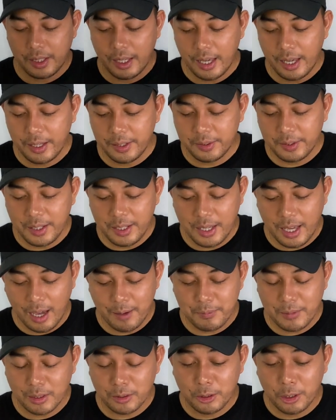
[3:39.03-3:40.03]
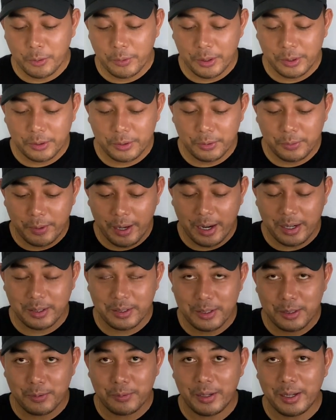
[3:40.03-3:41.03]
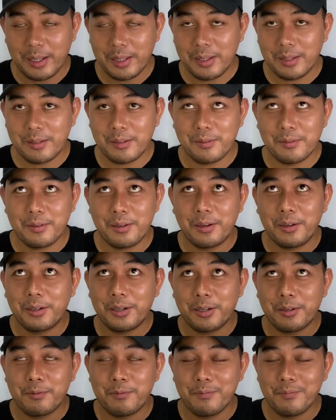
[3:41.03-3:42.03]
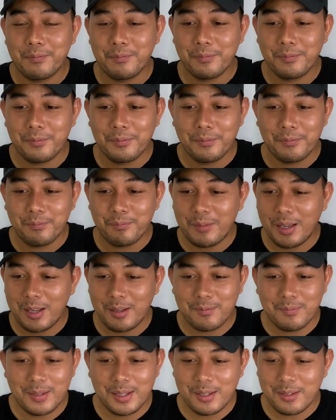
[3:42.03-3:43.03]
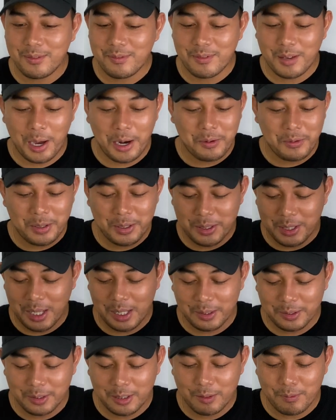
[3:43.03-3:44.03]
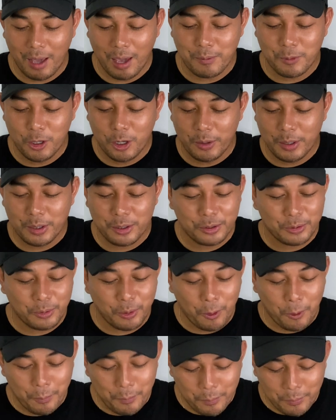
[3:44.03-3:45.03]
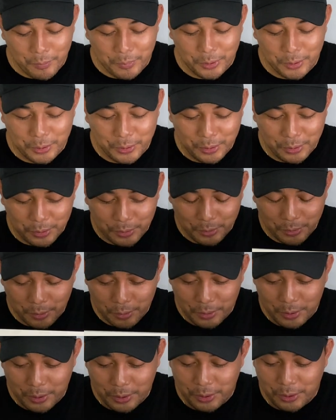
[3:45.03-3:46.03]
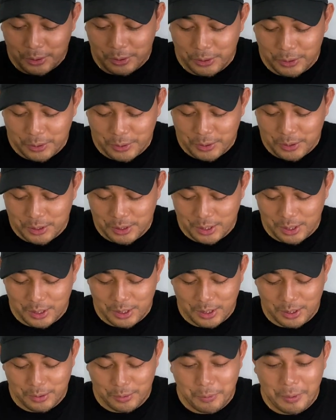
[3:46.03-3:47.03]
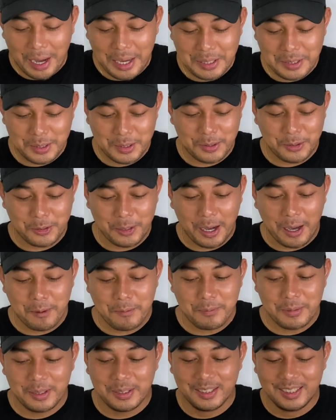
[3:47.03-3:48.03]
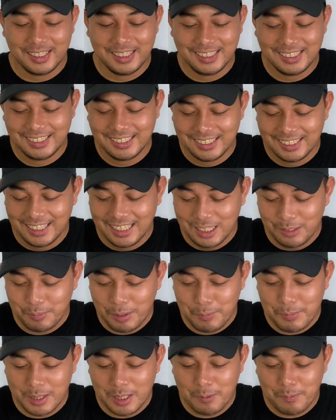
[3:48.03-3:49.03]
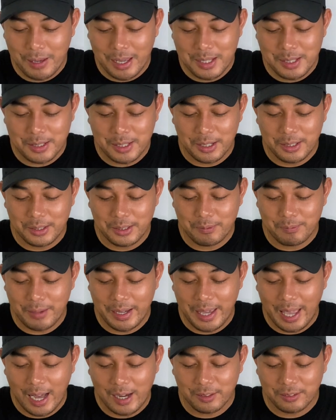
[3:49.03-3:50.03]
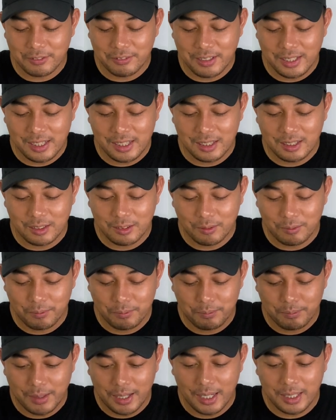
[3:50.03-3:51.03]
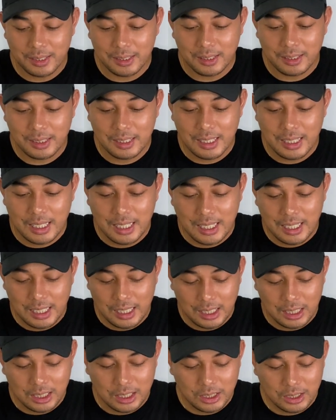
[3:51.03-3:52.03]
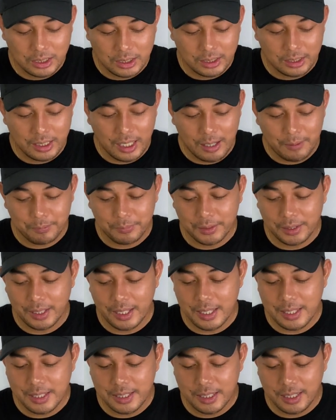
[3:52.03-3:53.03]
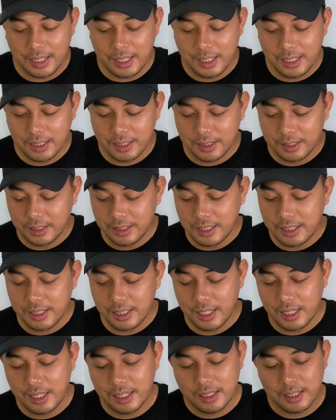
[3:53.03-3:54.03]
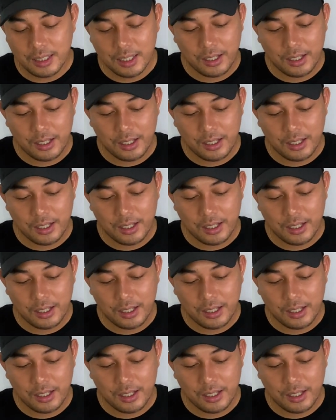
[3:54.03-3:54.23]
I think I'm not going to wear this one, or maybe very seldom I'm going to use the white strap. Maybe depends on my outfit, but yeah, you can see this is